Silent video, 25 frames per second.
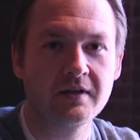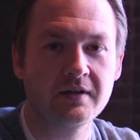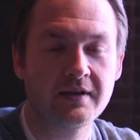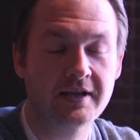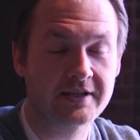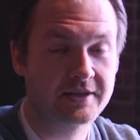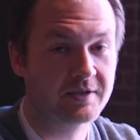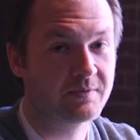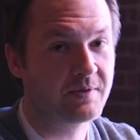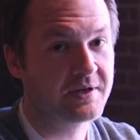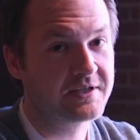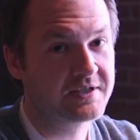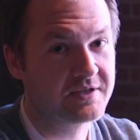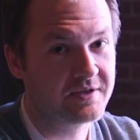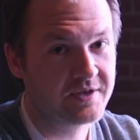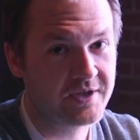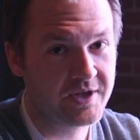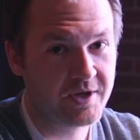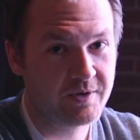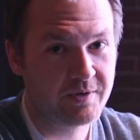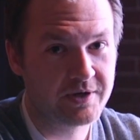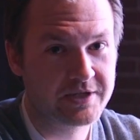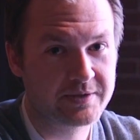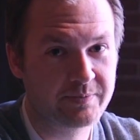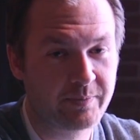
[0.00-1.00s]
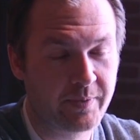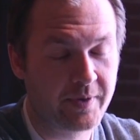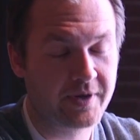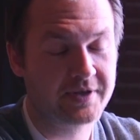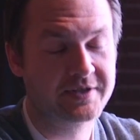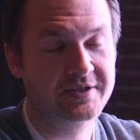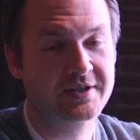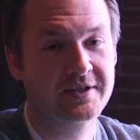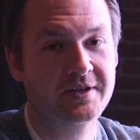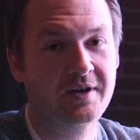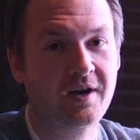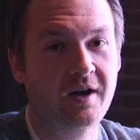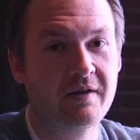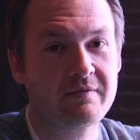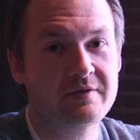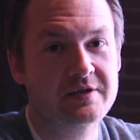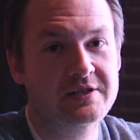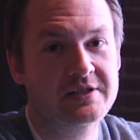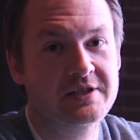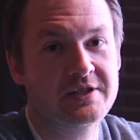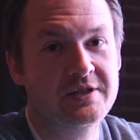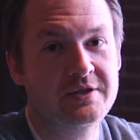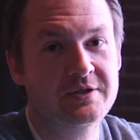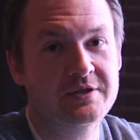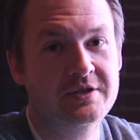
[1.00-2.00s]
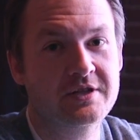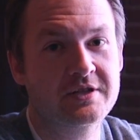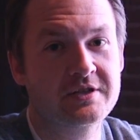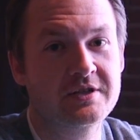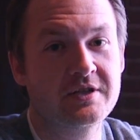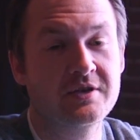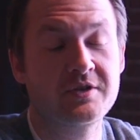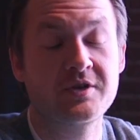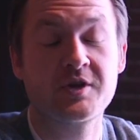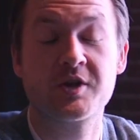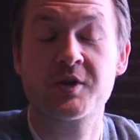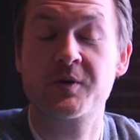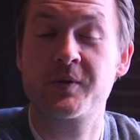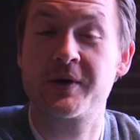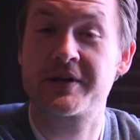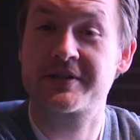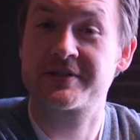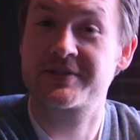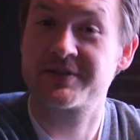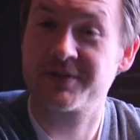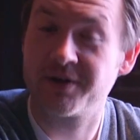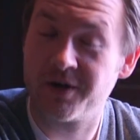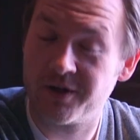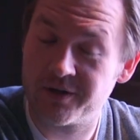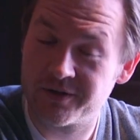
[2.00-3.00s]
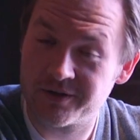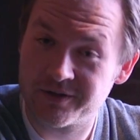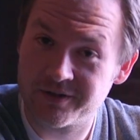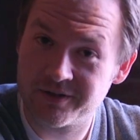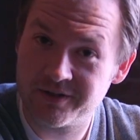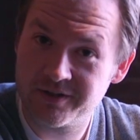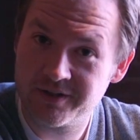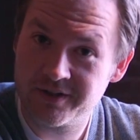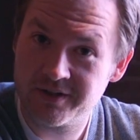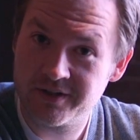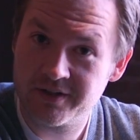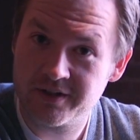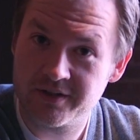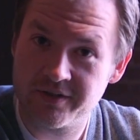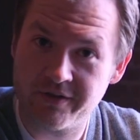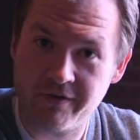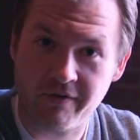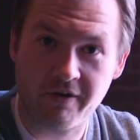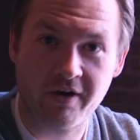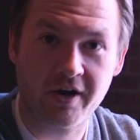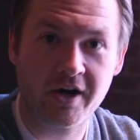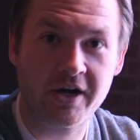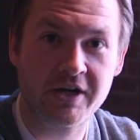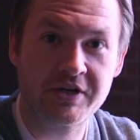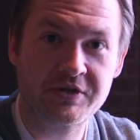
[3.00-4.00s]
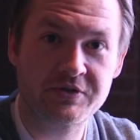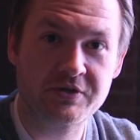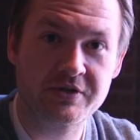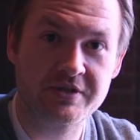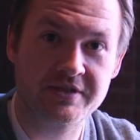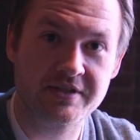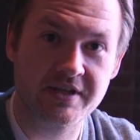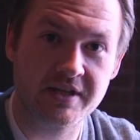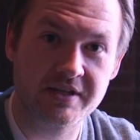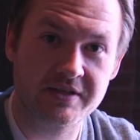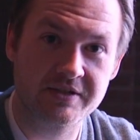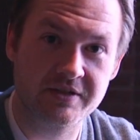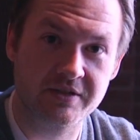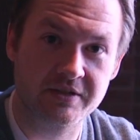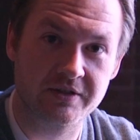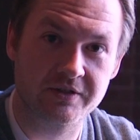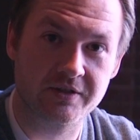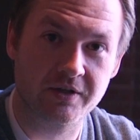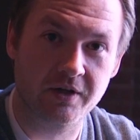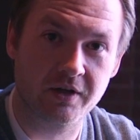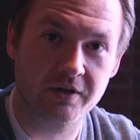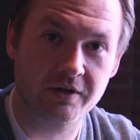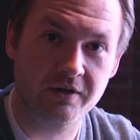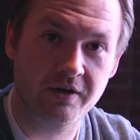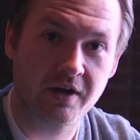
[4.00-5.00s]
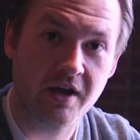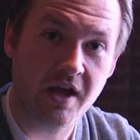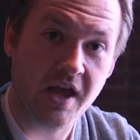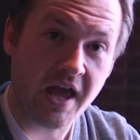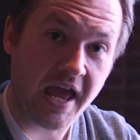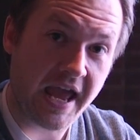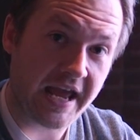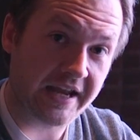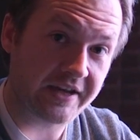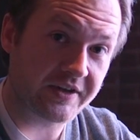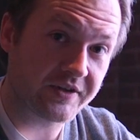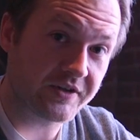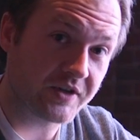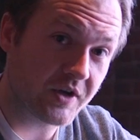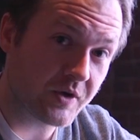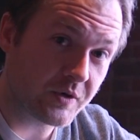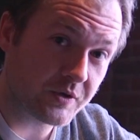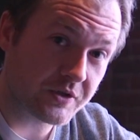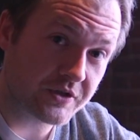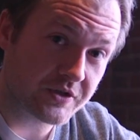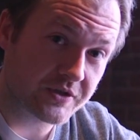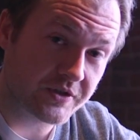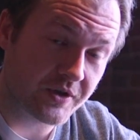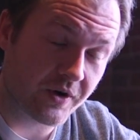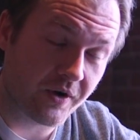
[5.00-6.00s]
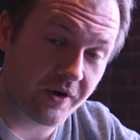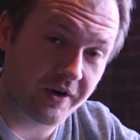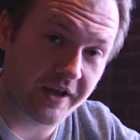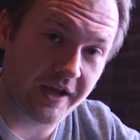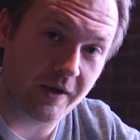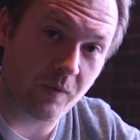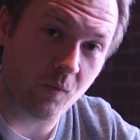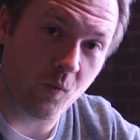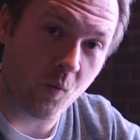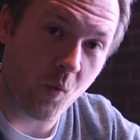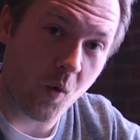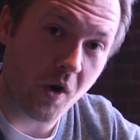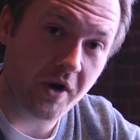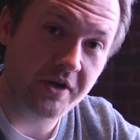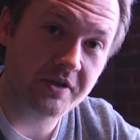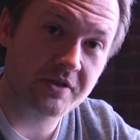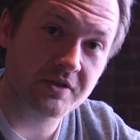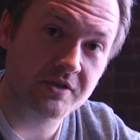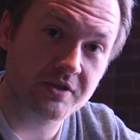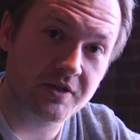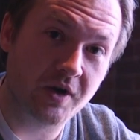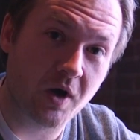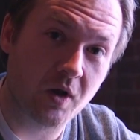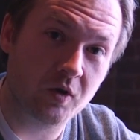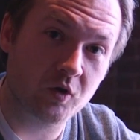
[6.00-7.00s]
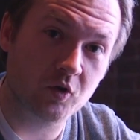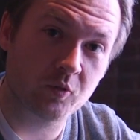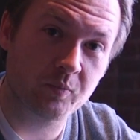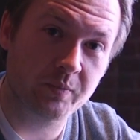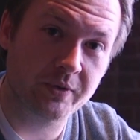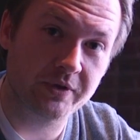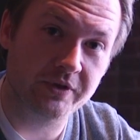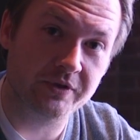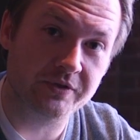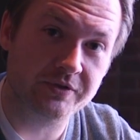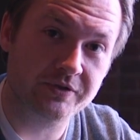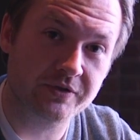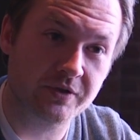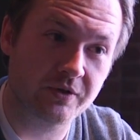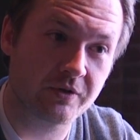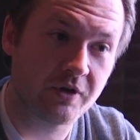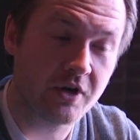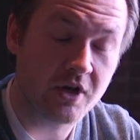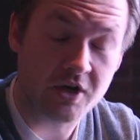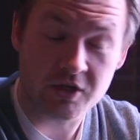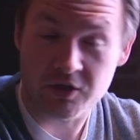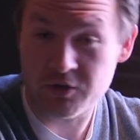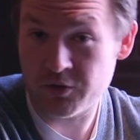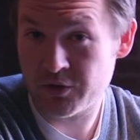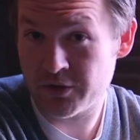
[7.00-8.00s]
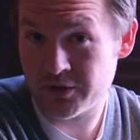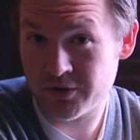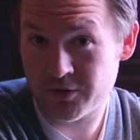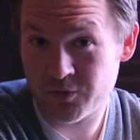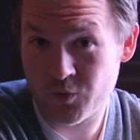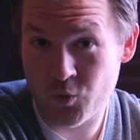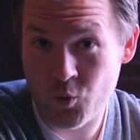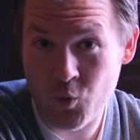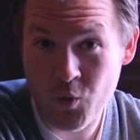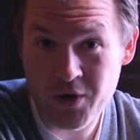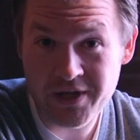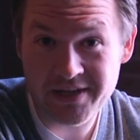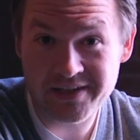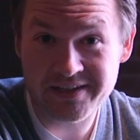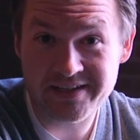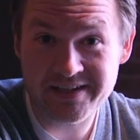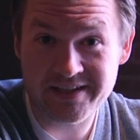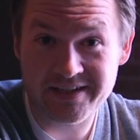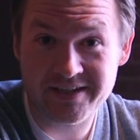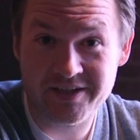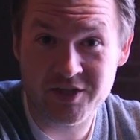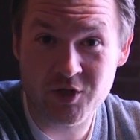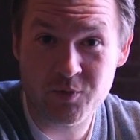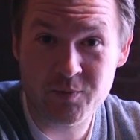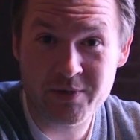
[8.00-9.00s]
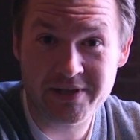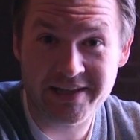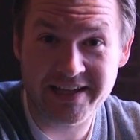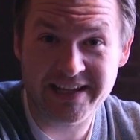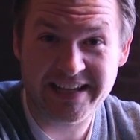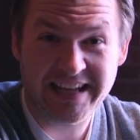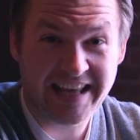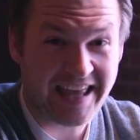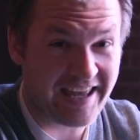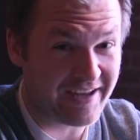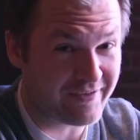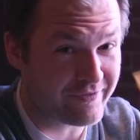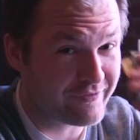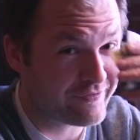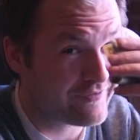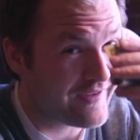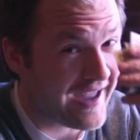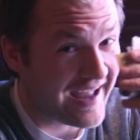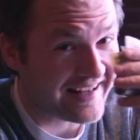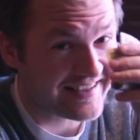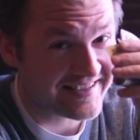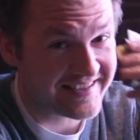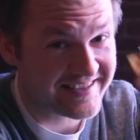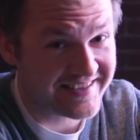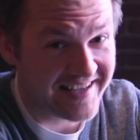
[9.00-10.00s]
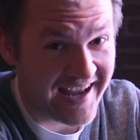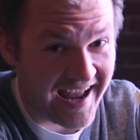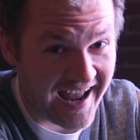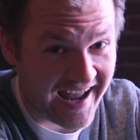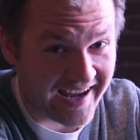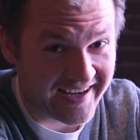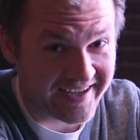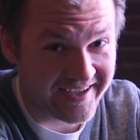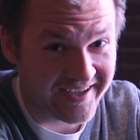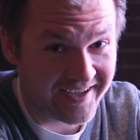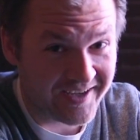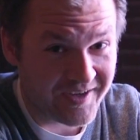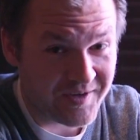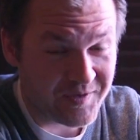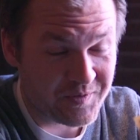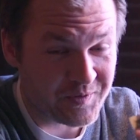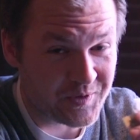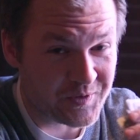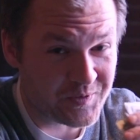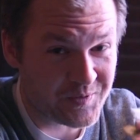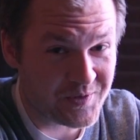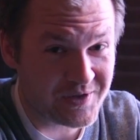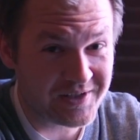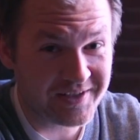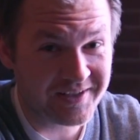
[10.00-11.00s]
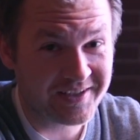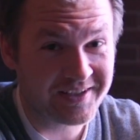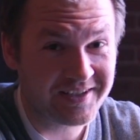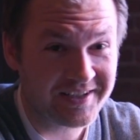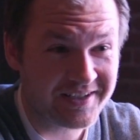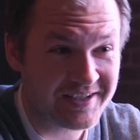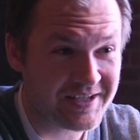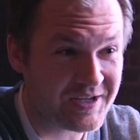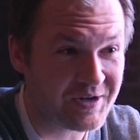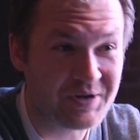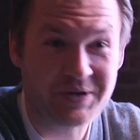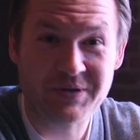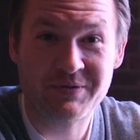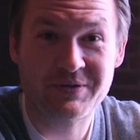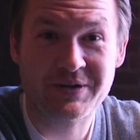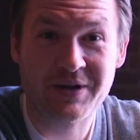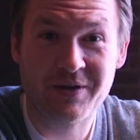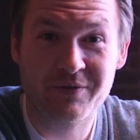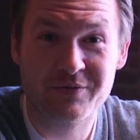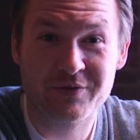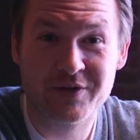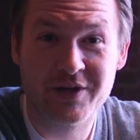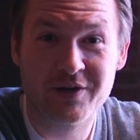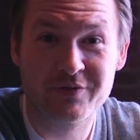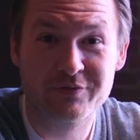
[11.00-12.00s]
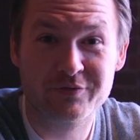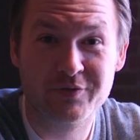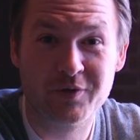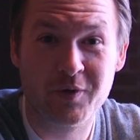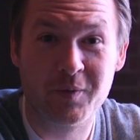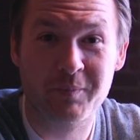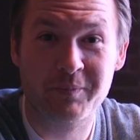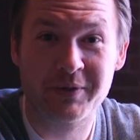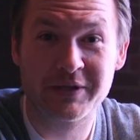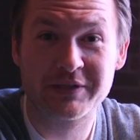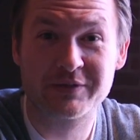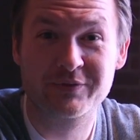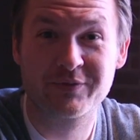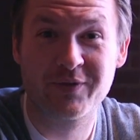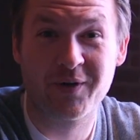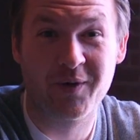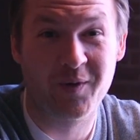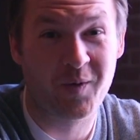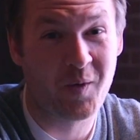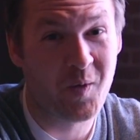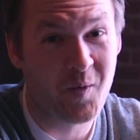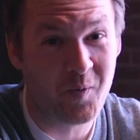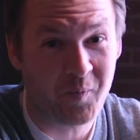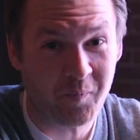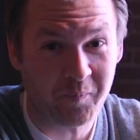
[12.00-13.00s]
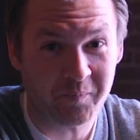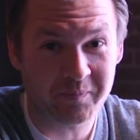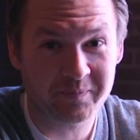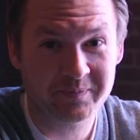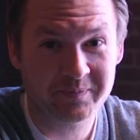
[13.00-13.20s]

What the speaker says: Like the rest of the US, Boston obviously uses the US dollar. There are 100 cents in a dollar, and notes start at $1 bills, so you can quickly accumulate a fat stack when really you don't even have enough for your bus fare home.